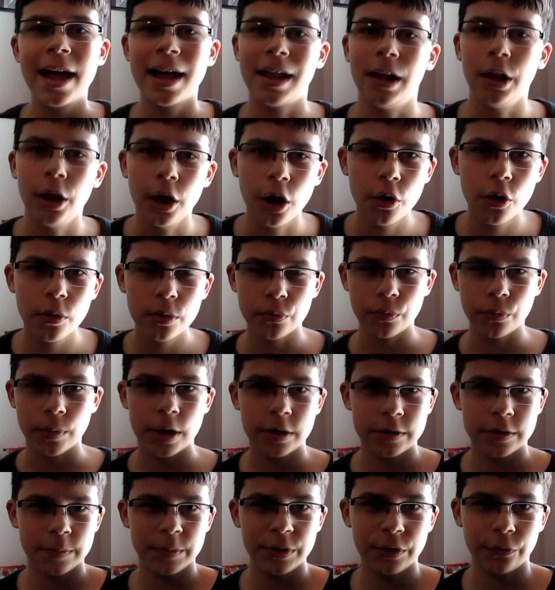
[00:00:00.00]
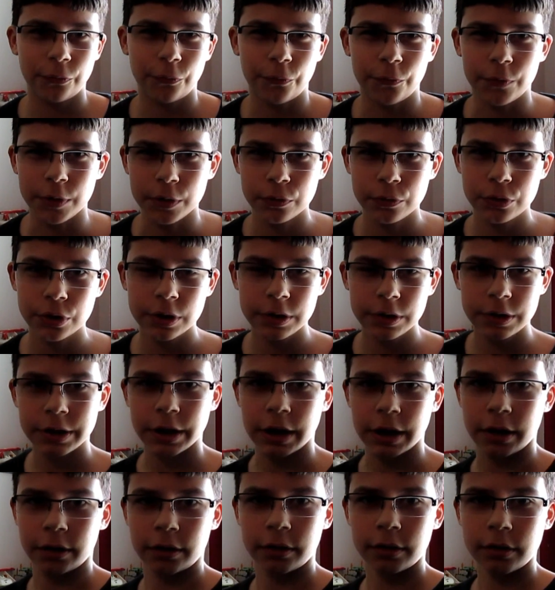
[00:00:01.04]
Hello and welcome to Fusion
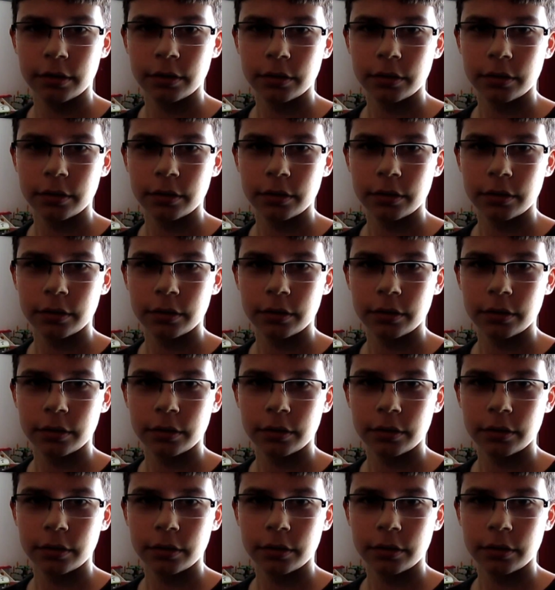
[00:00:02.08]
Tech.